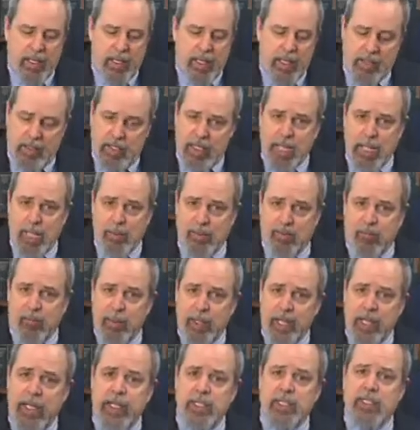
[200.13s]
In the name of
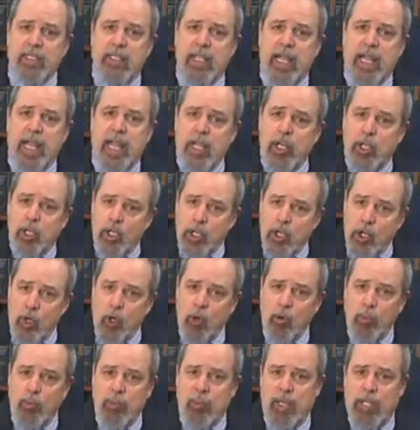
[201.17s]
peace, can
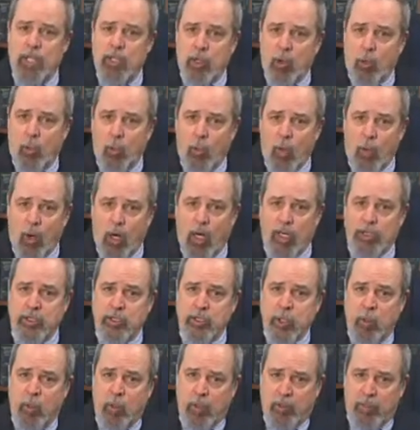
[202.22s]
you be the
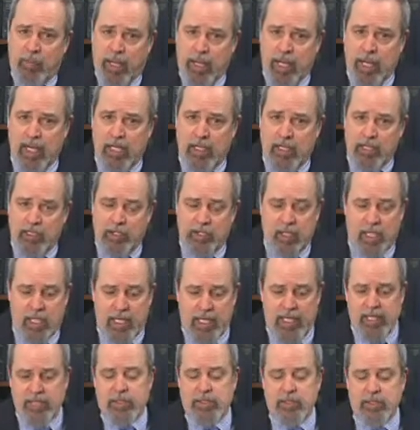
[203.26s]
one to
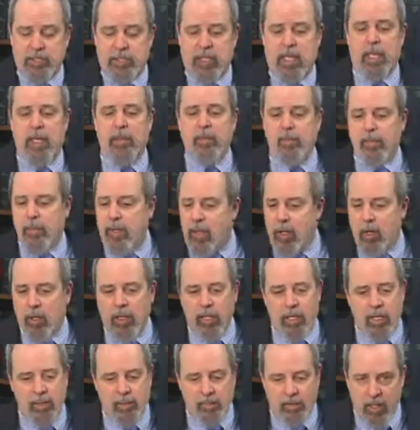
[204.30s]
apologize and say,
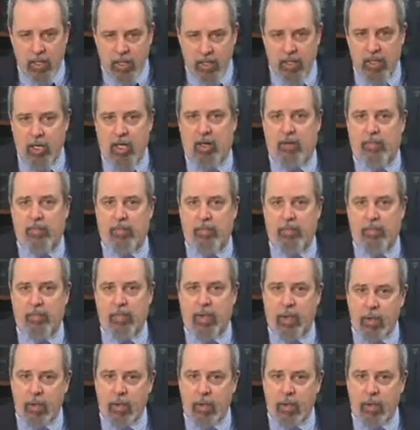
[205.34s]
okay, enough.